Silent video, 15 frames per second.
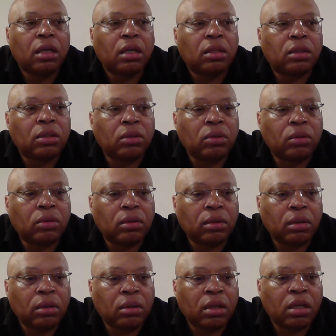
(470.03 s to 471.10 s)
to
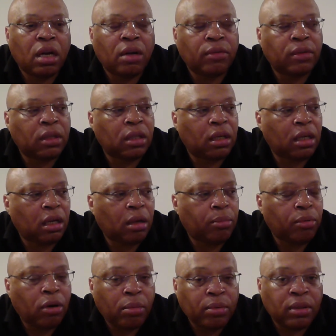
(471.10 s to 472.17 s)
look after a
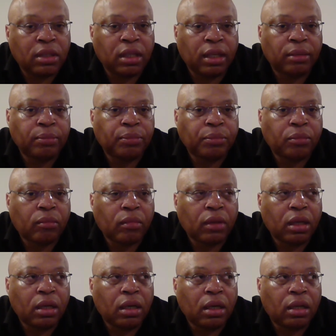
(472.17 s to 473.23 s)
property
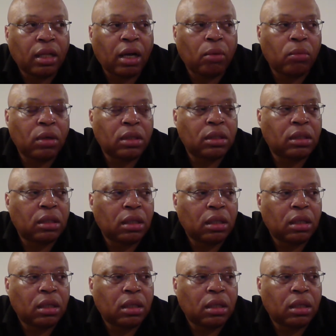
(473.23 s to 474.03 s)
that was